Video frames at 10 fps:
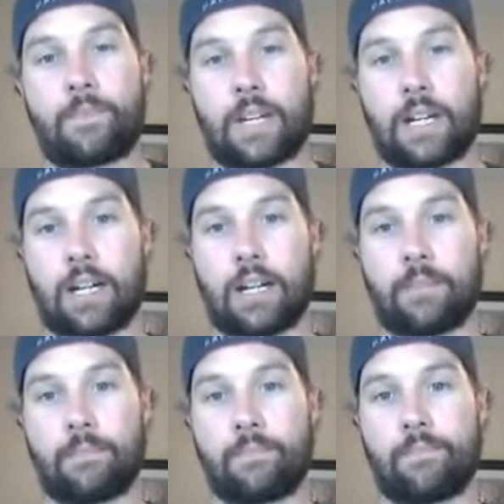
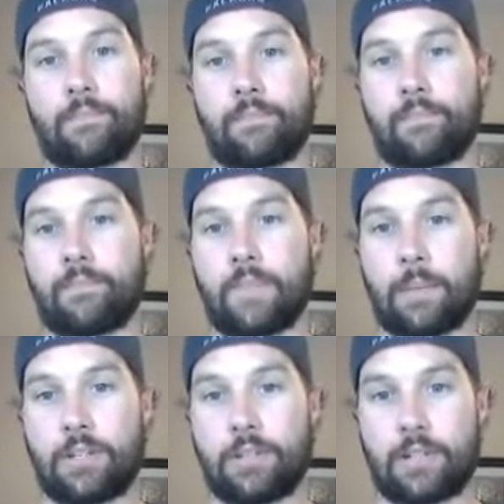I
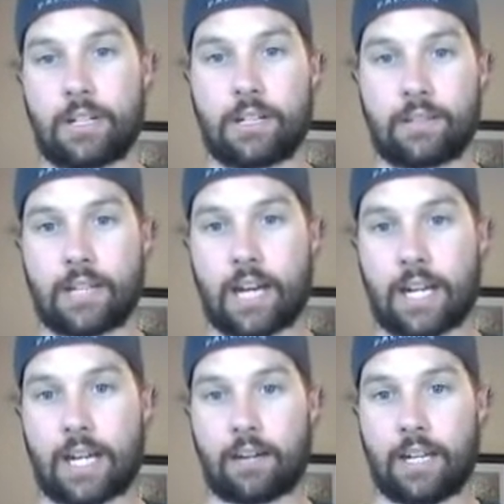mean, you could have
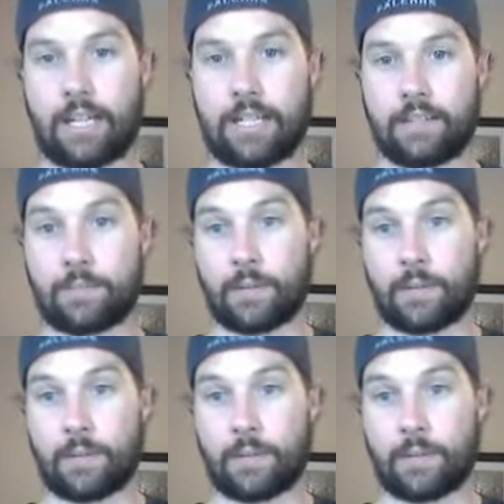got out any of these